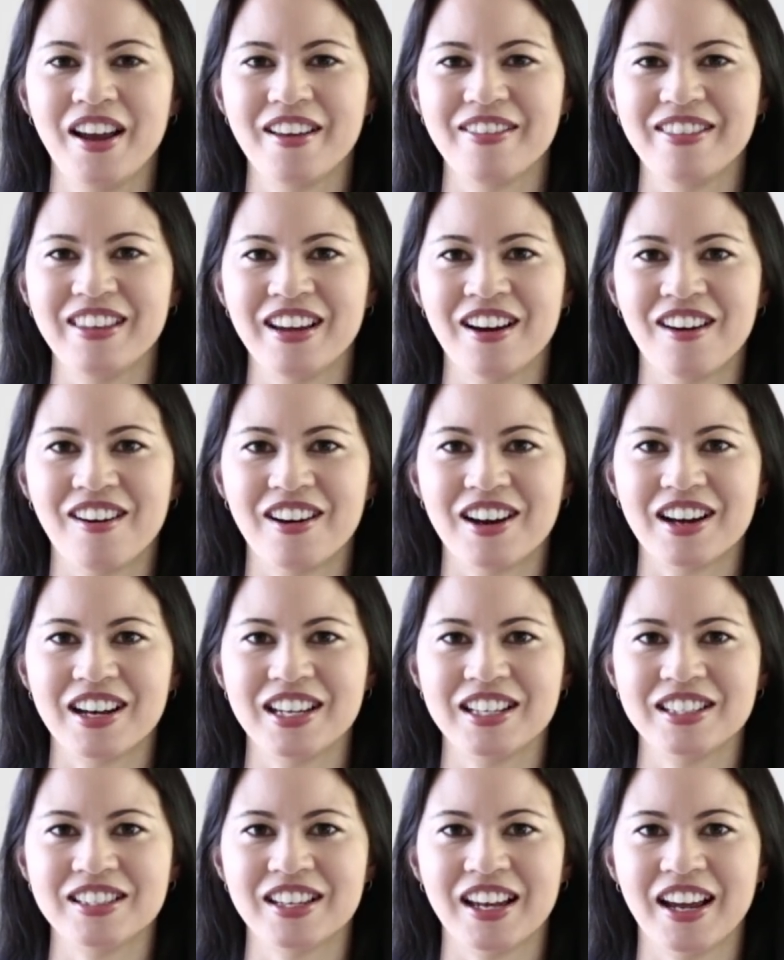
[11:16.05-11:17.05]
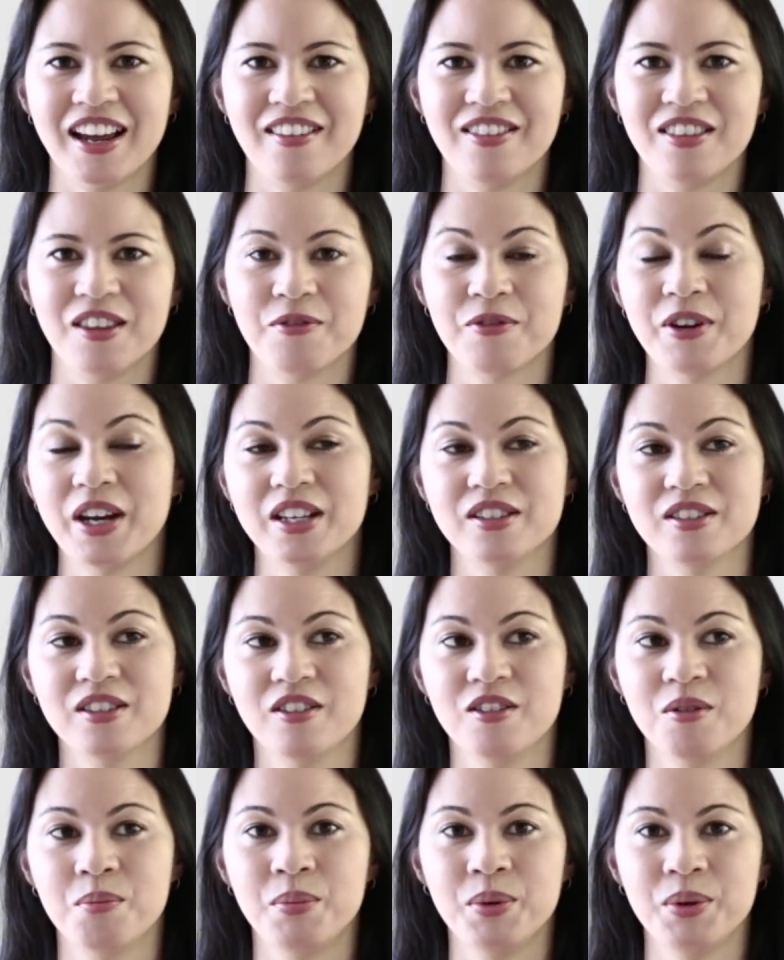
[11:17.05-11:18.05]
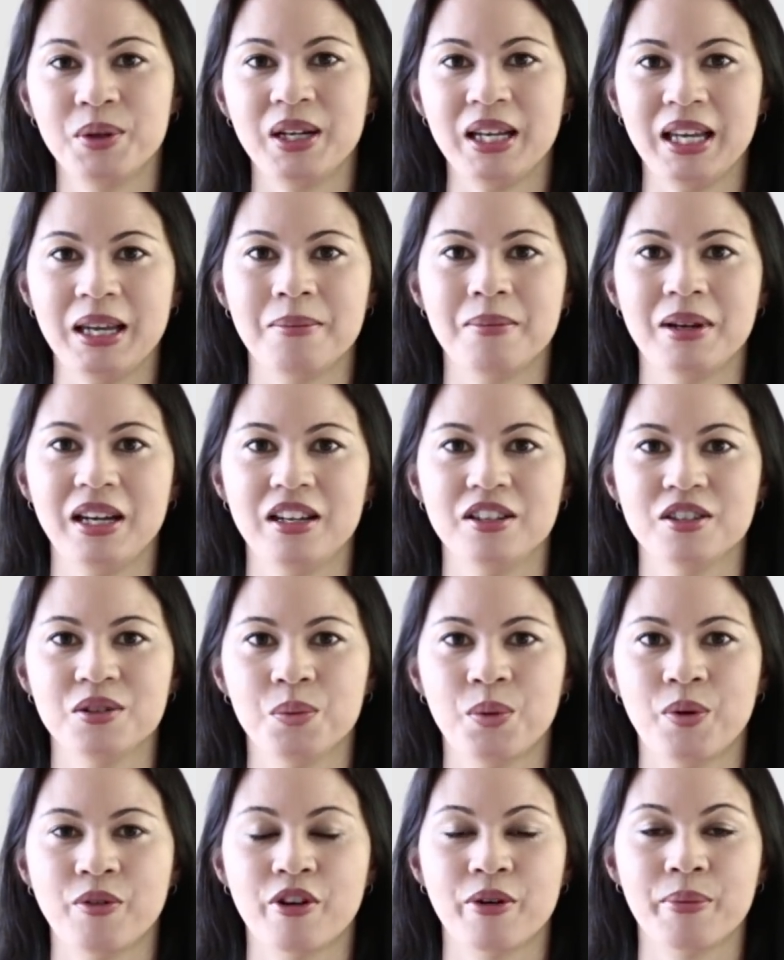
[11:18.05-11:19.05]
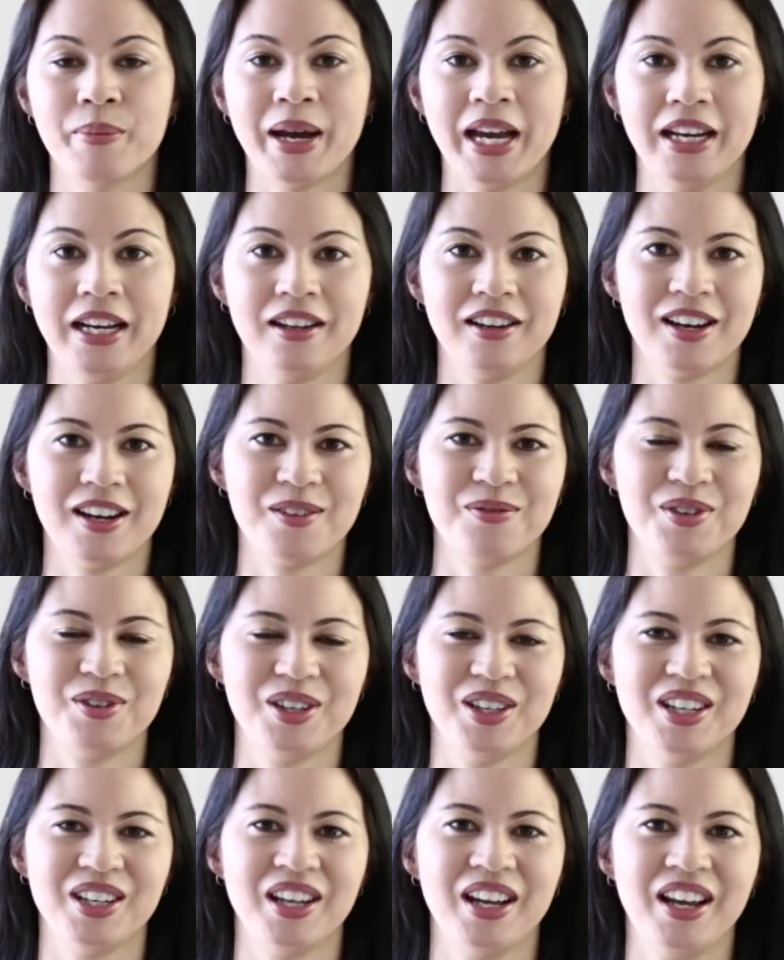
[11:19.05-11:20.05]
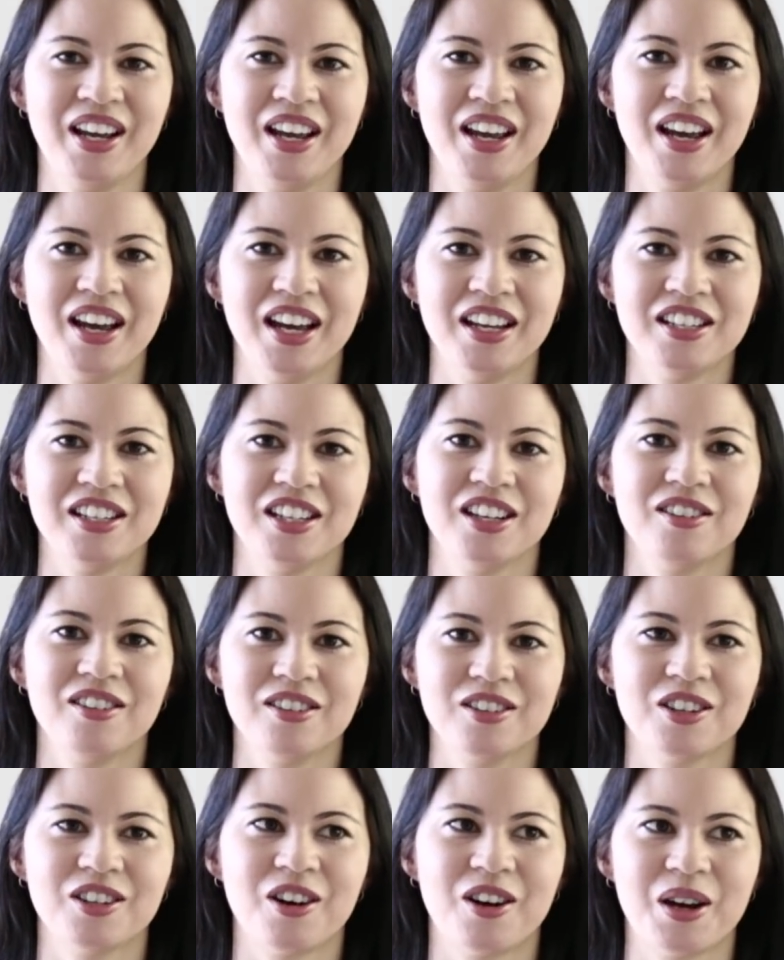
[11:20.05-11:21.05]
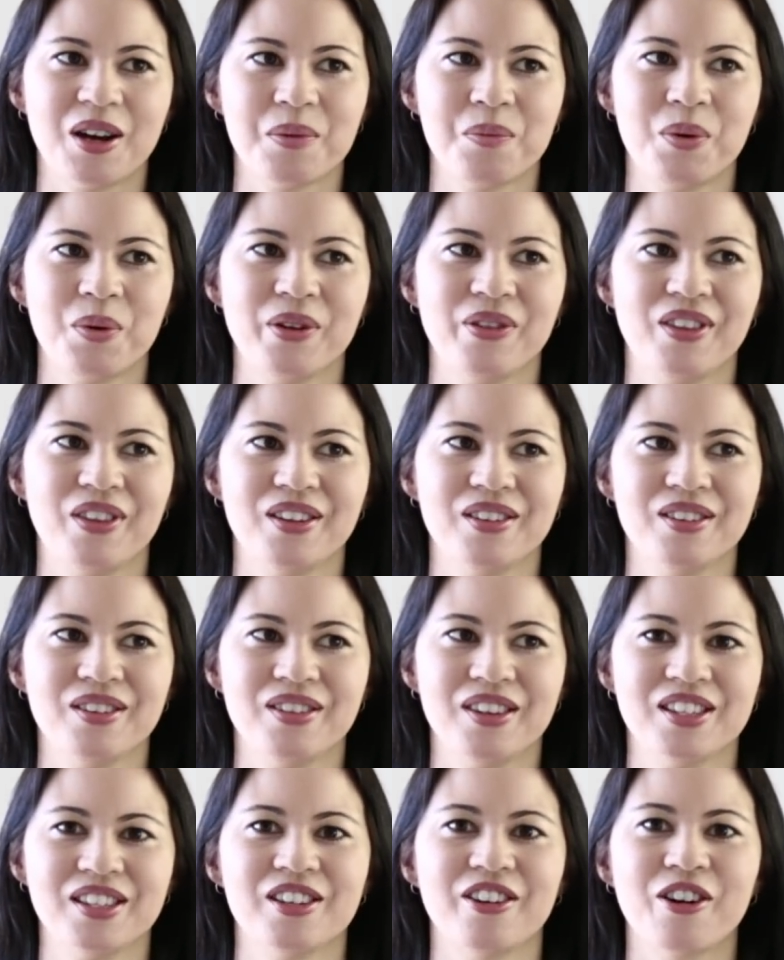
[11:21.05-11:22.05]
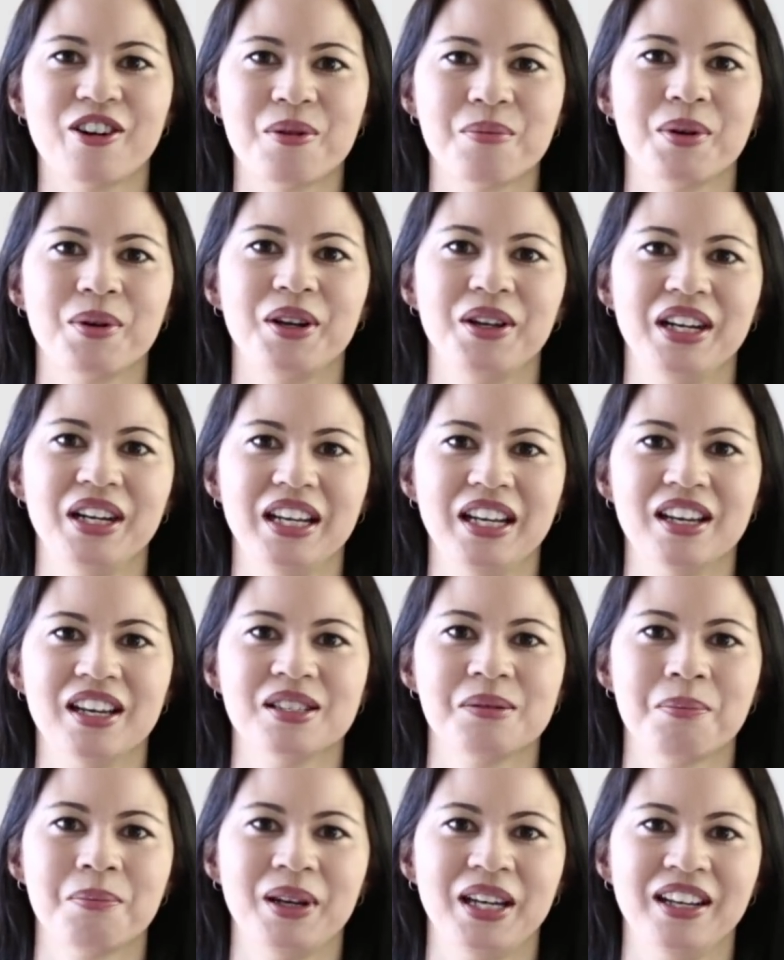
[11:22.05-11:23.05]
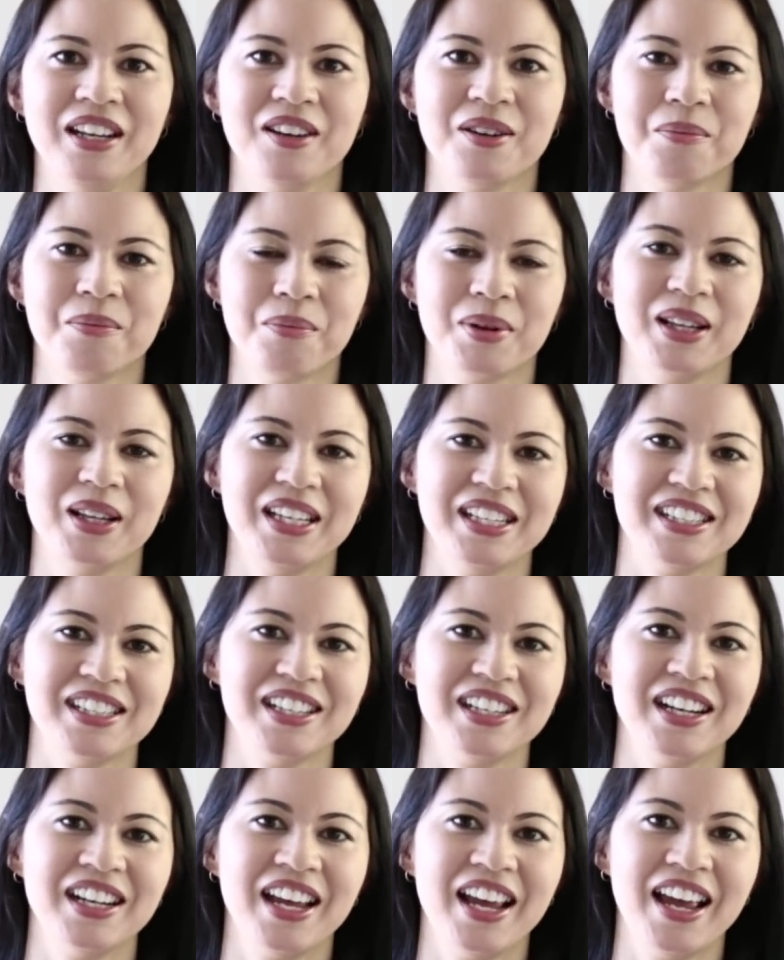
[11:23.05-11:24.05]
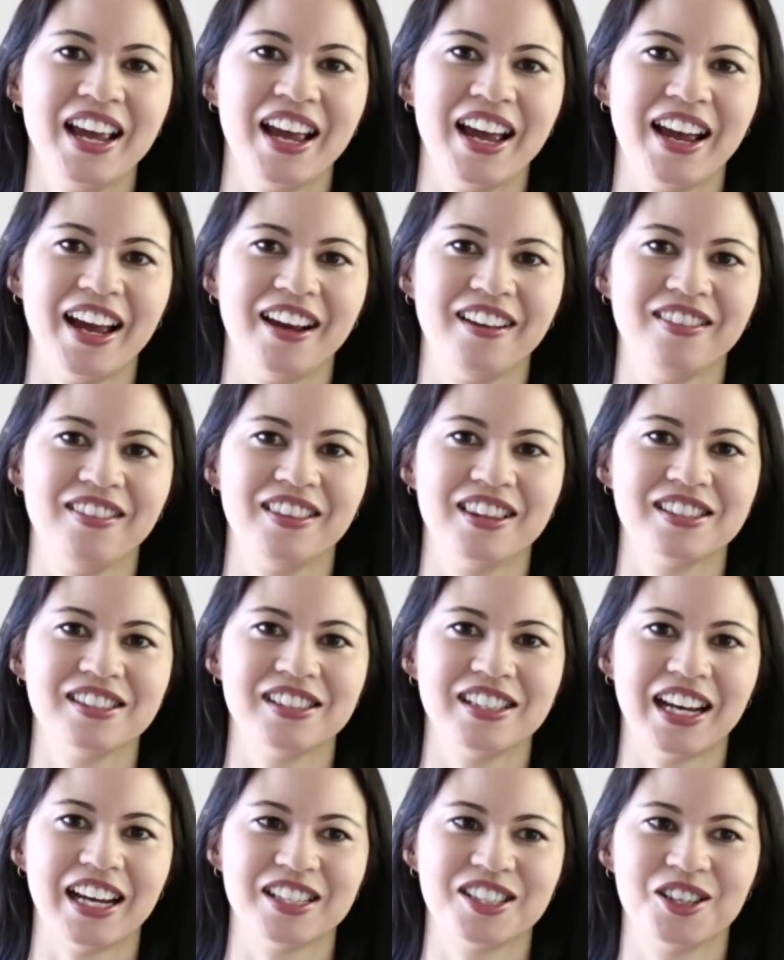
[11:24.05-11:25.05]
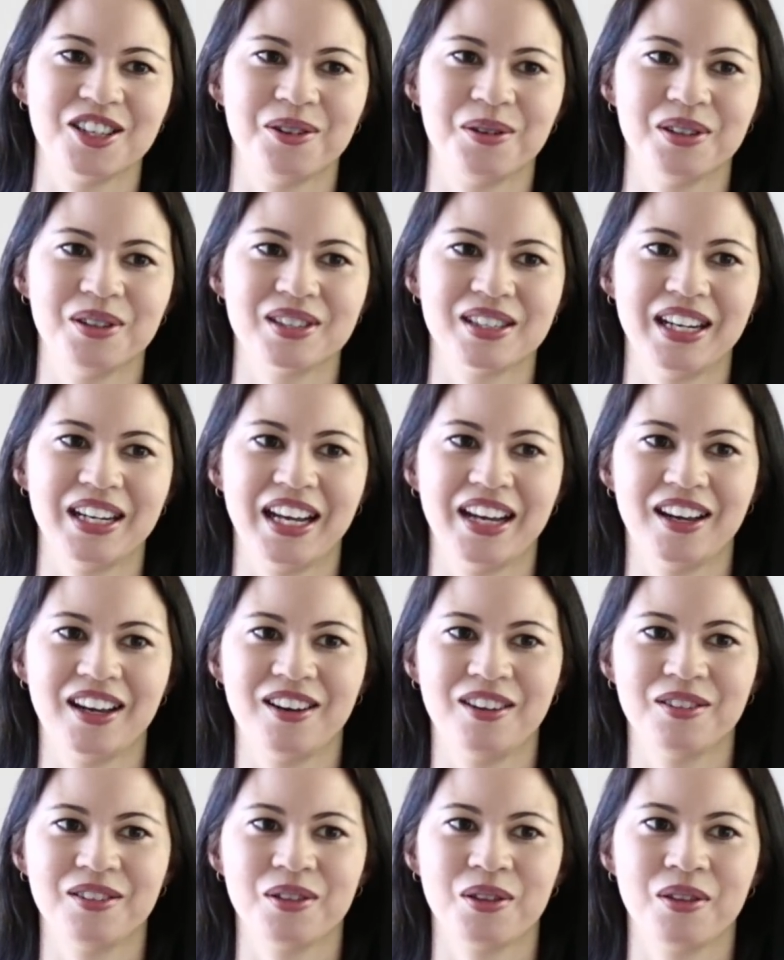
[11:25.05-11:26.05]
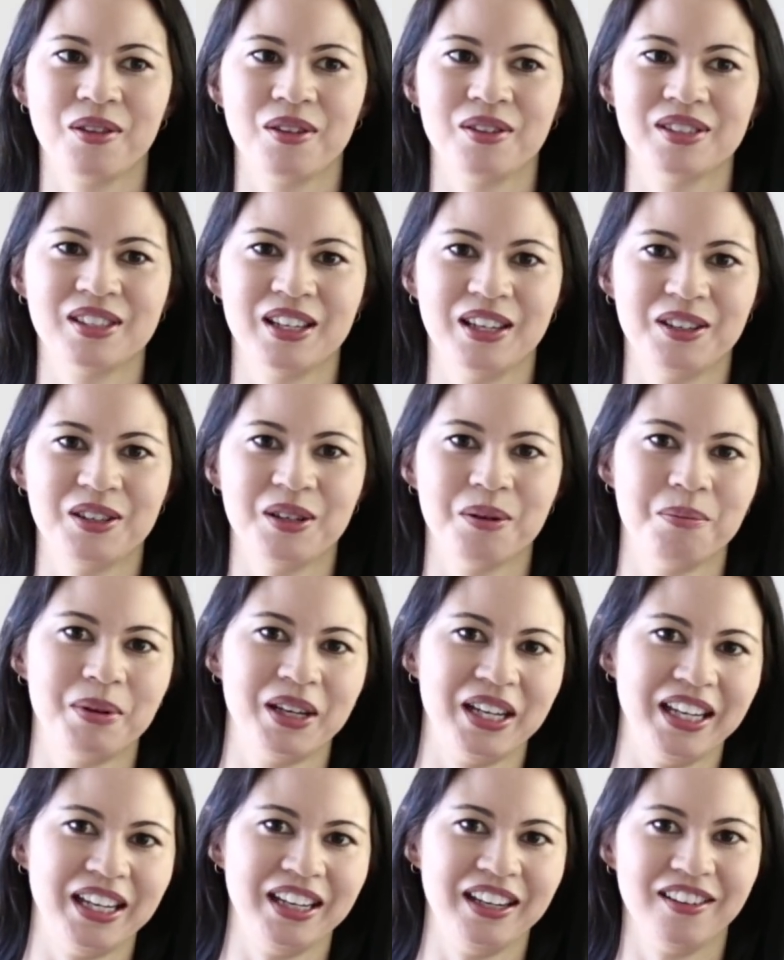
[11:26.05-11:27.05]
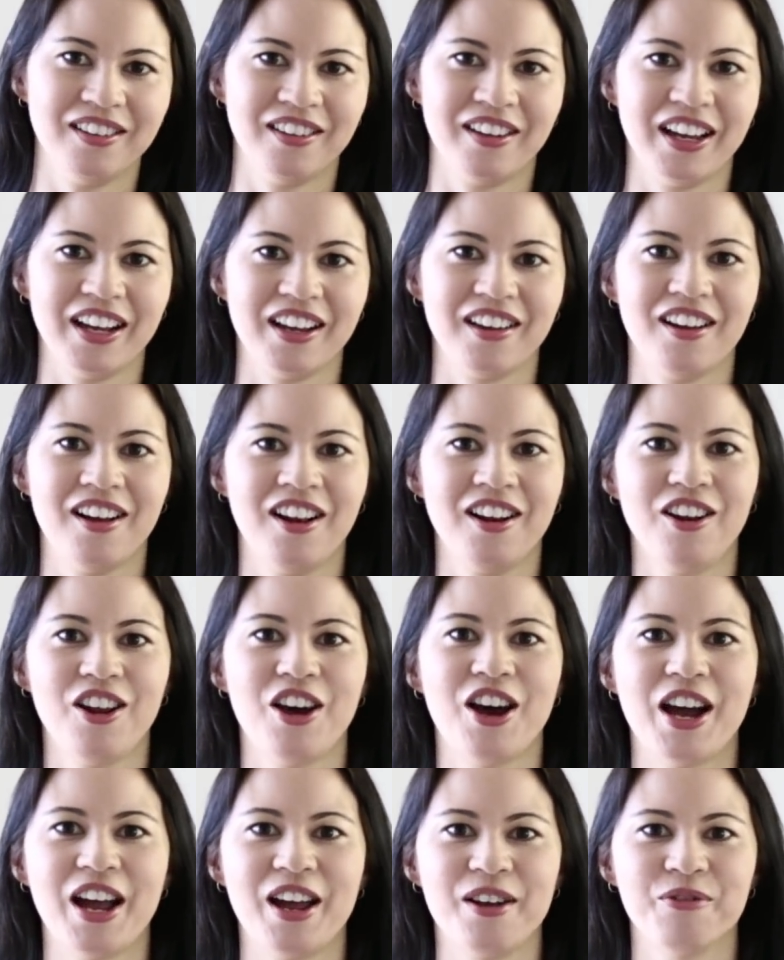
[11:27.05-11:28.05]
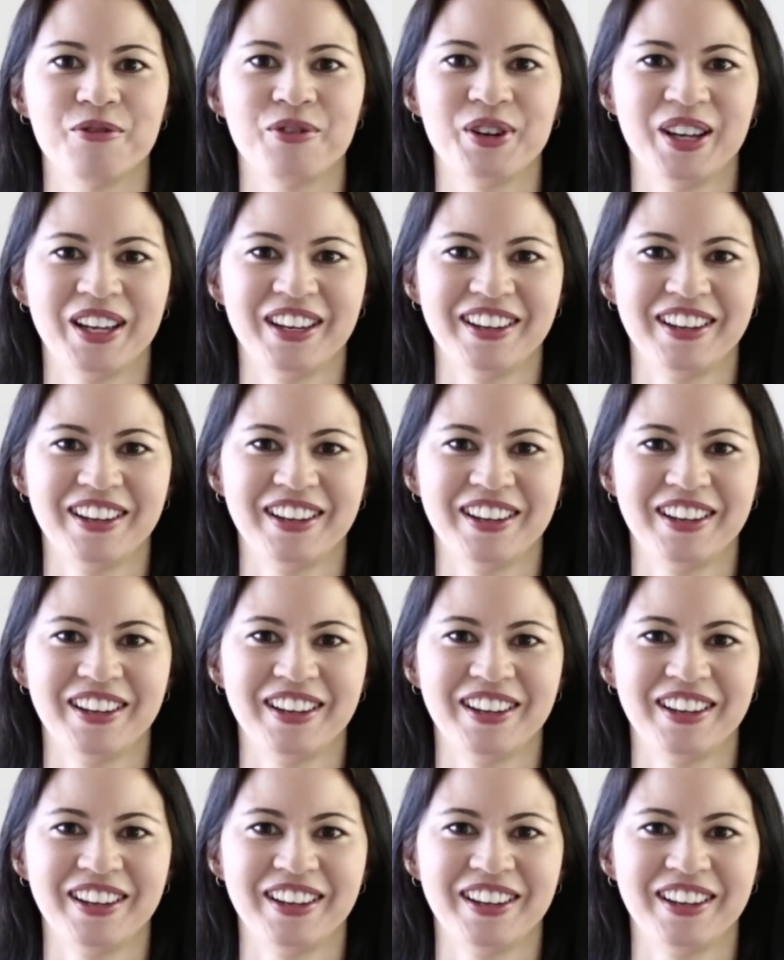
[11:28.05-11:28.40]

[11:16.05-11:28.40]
the eyes and the face of the Buddha image will remain covered until a time when the ceremony has been completed and the statue is now said to be like alive.